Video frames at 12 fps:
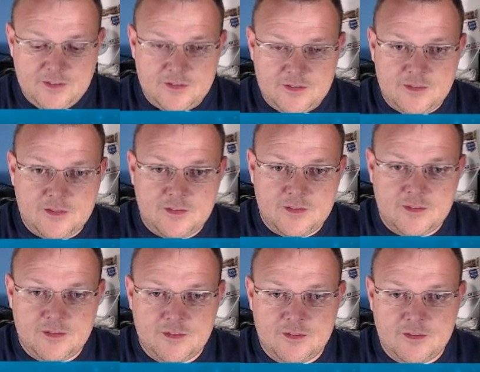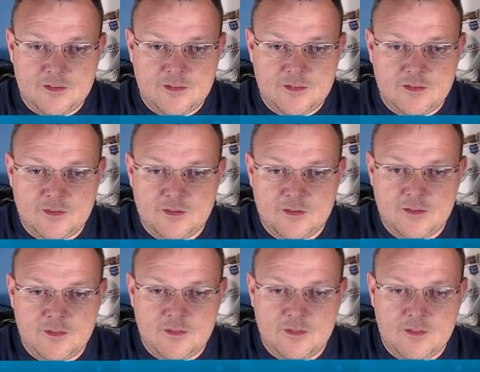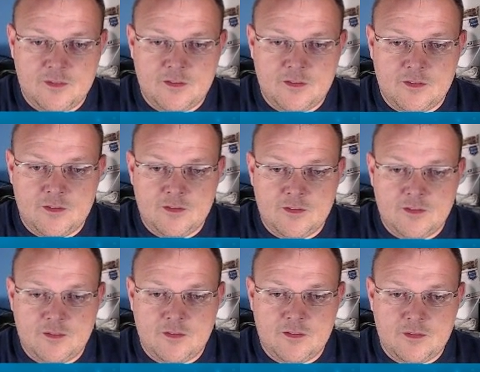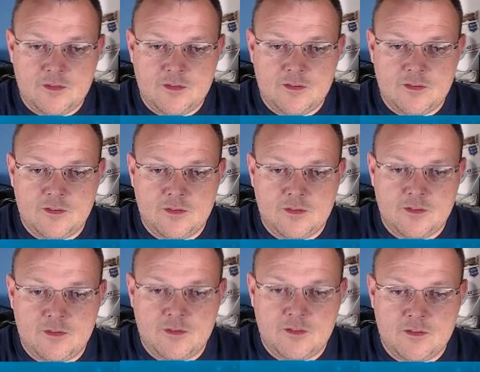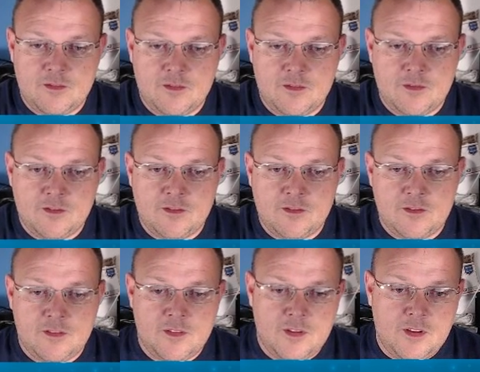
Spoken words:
[no speech]